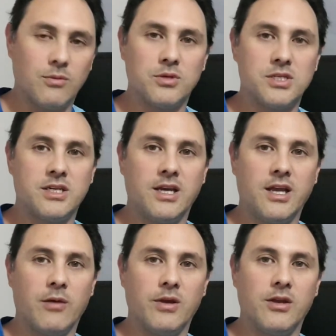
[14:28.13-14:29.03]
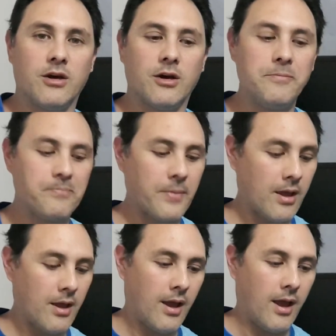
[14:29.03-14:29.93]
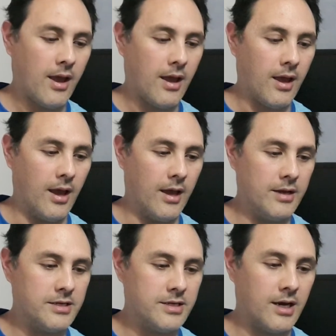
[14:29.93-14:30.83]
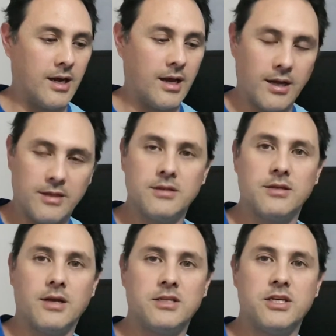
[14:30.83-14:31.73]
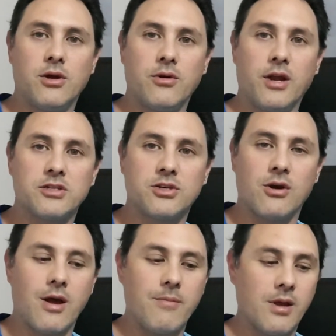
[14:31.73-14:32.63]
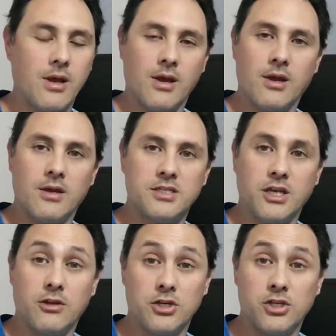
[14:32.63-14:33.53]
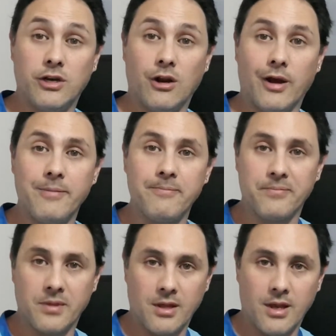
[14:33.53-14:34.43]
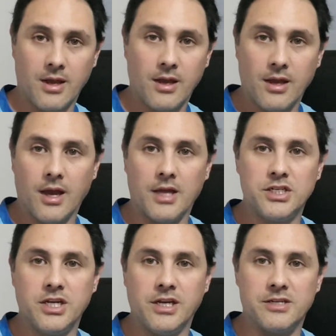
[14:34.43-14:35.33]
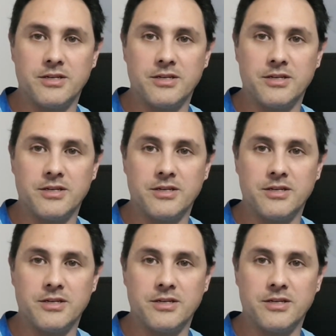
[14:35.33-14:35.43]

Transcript: We'll see how we go, and until next time, see you on the shooting line, and cheers.